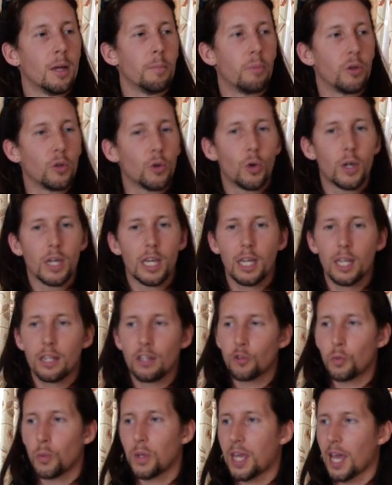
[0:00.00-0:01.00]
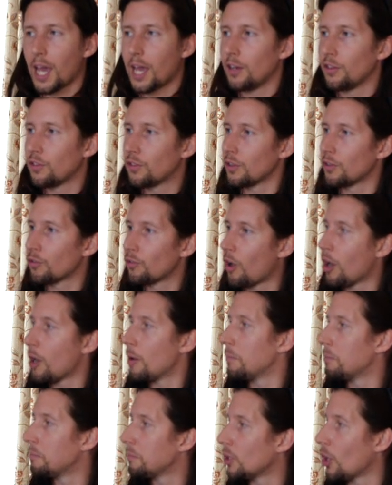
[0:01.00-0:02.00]
But you're here this weekend to try
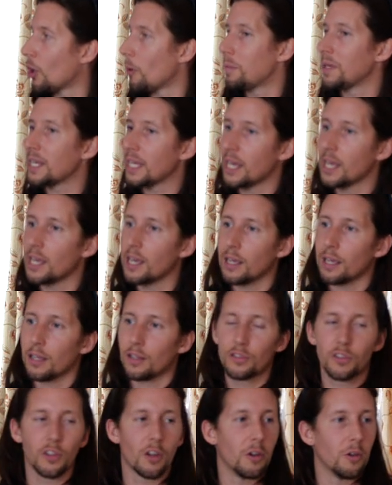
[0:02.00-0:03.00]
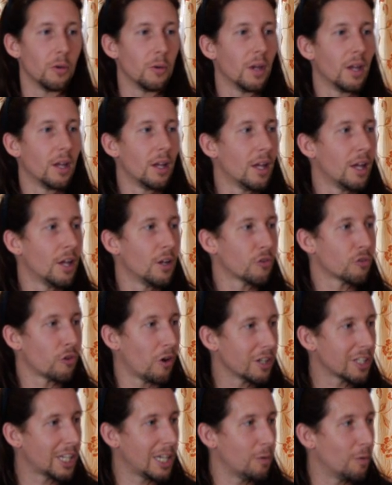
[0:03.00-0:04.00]
and, you know, be here. So try
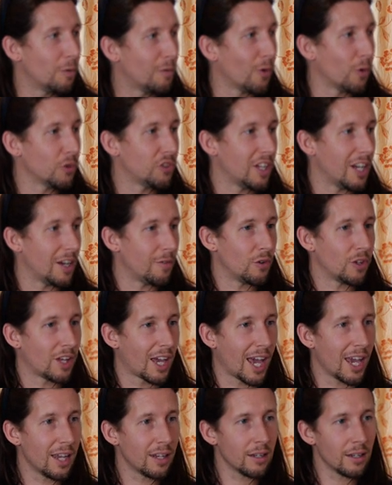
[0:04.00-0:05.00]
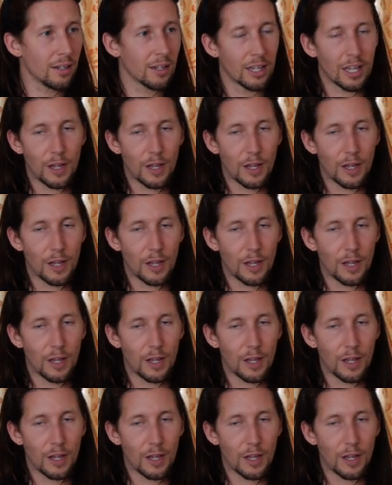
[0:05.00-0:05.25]
and keep your thoughts here if you can.